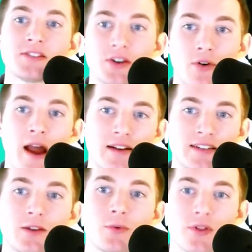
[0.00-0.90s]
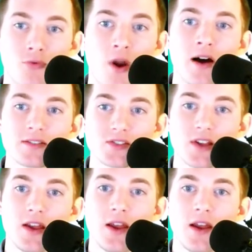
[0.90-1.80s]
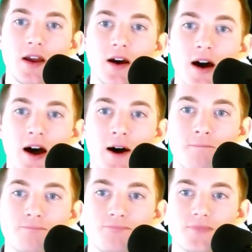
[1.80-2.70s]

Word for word: interacting with Ross, um,